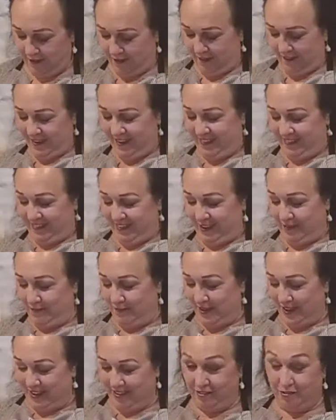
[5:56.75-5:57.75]

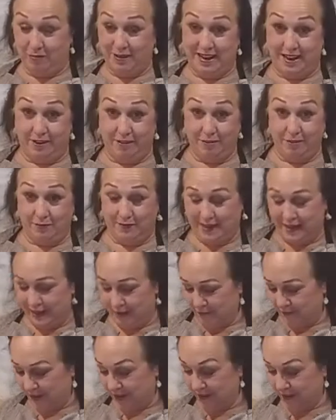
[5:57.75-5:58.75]
recipe, because we love Spaghetti
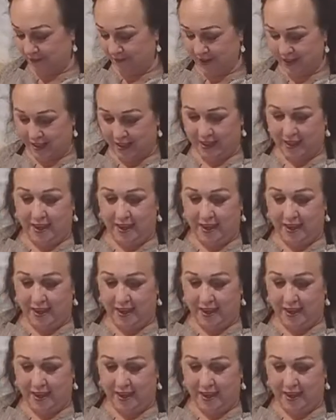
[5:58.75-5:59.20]
Factory.